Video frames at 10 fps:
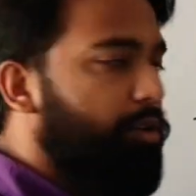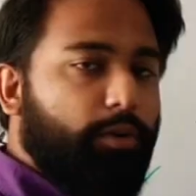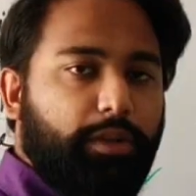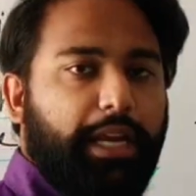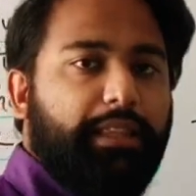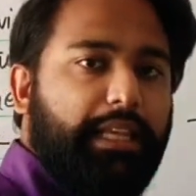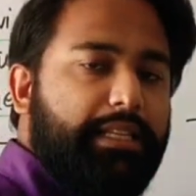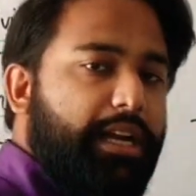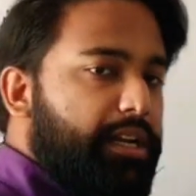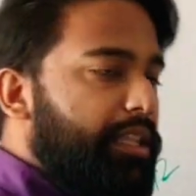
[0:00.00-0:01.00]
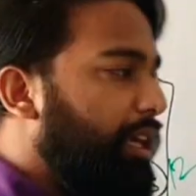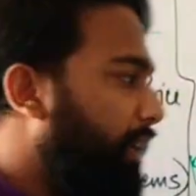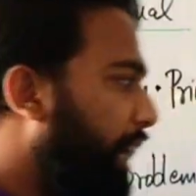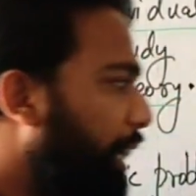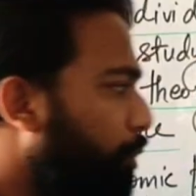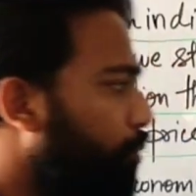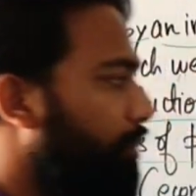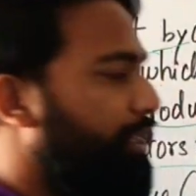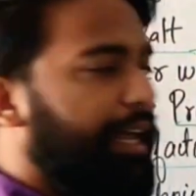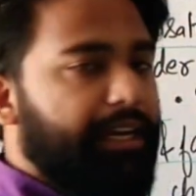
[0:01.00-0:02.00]
know that these are the key
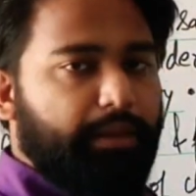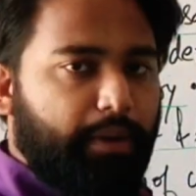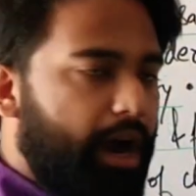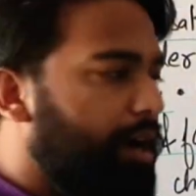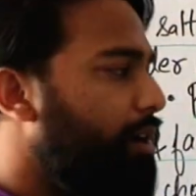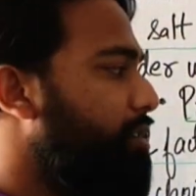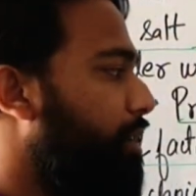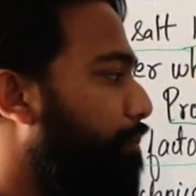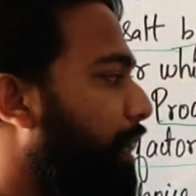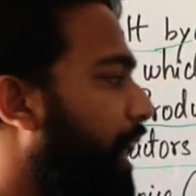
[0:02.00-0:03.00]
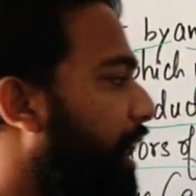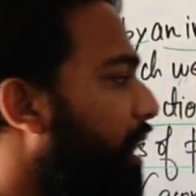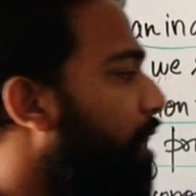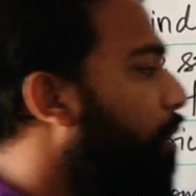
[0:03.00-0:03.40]
tools like demand and supply